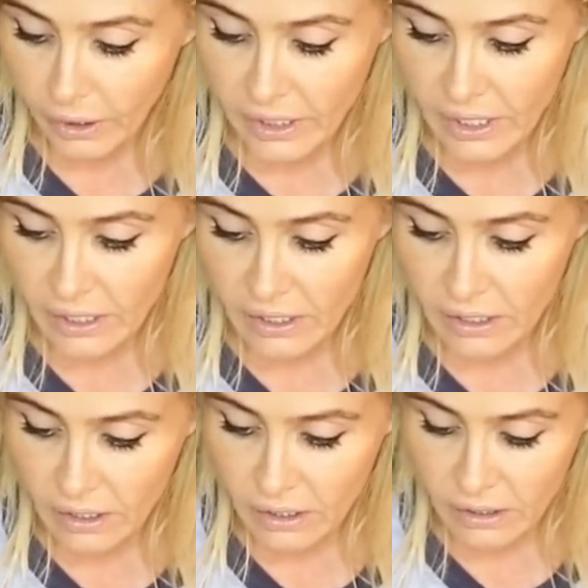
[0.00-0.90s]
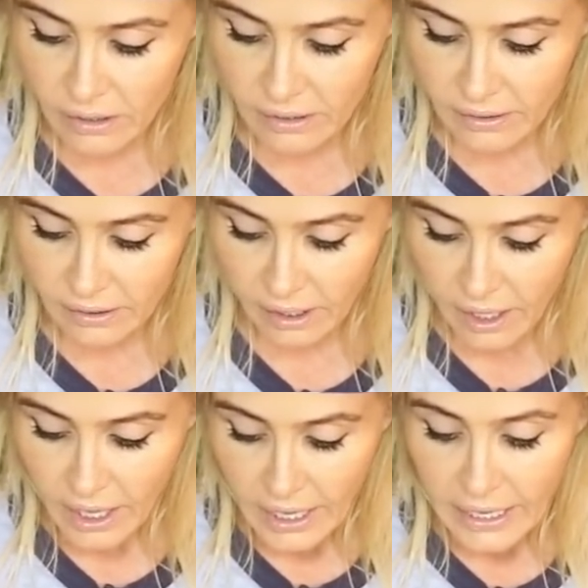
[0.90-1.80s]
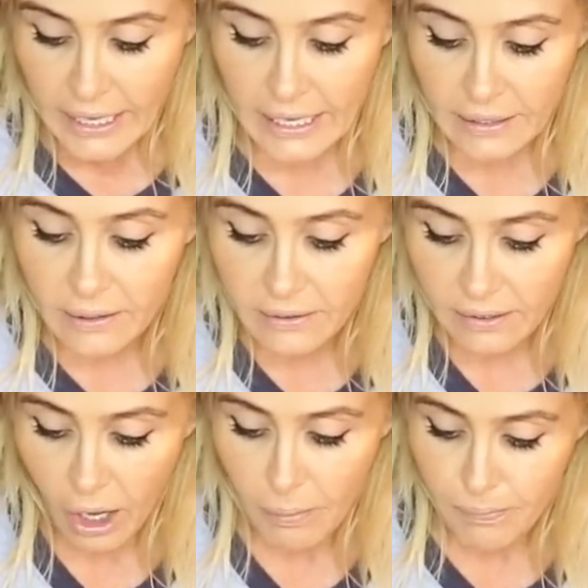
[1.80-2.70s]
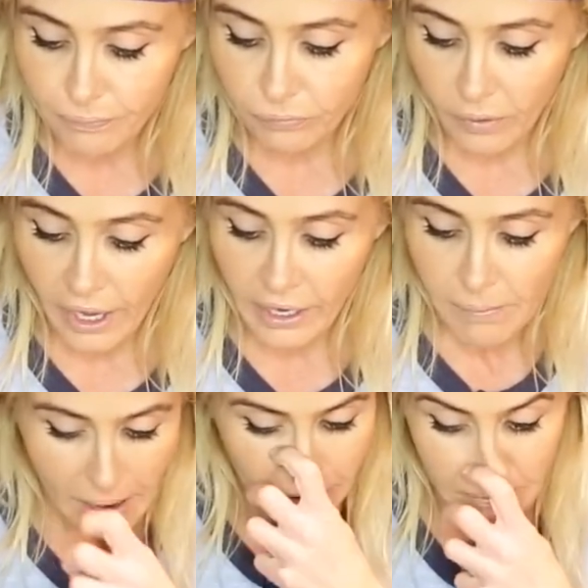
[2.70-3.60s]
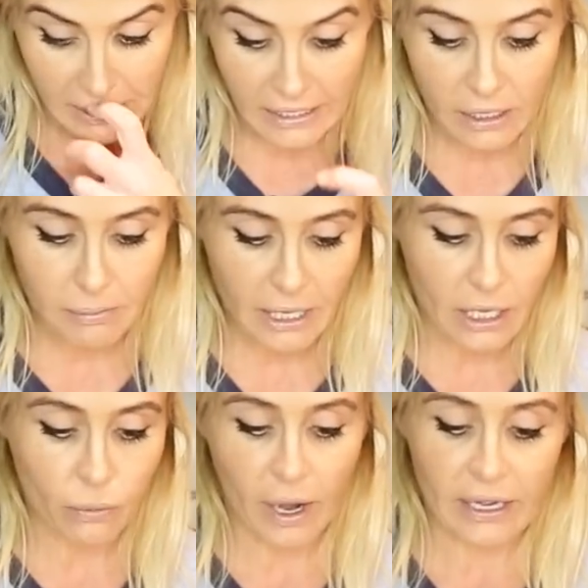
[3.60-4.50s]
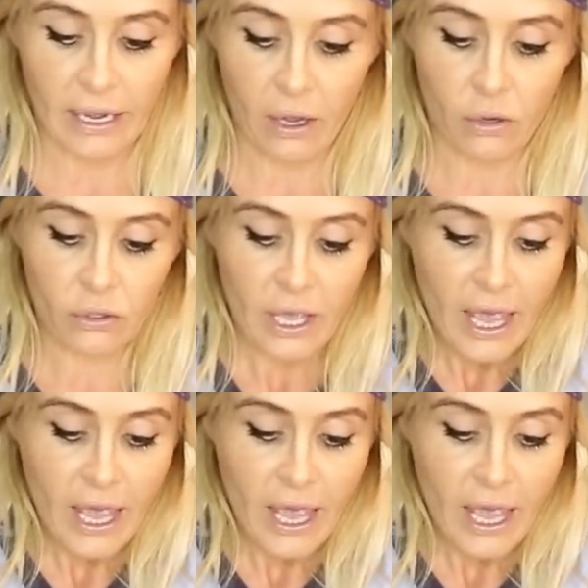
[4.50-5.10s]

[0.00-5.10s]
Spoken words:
is heat this up at about a medium heat right now,